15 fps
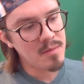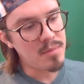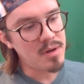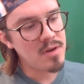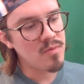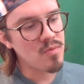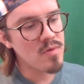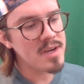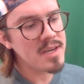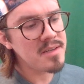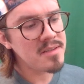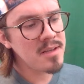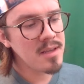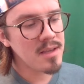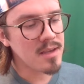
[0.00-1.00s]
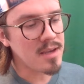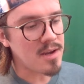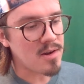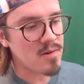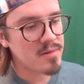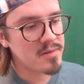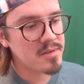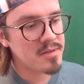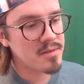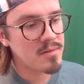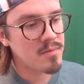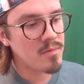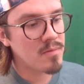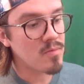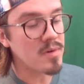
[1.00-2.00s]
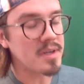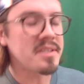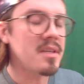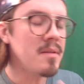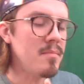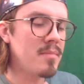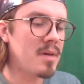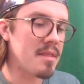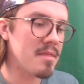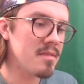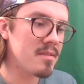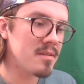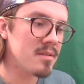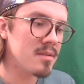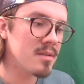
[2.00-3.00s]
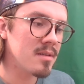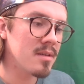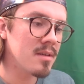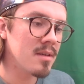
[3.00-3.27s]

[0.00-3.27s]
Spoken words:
But in recent years, recent months,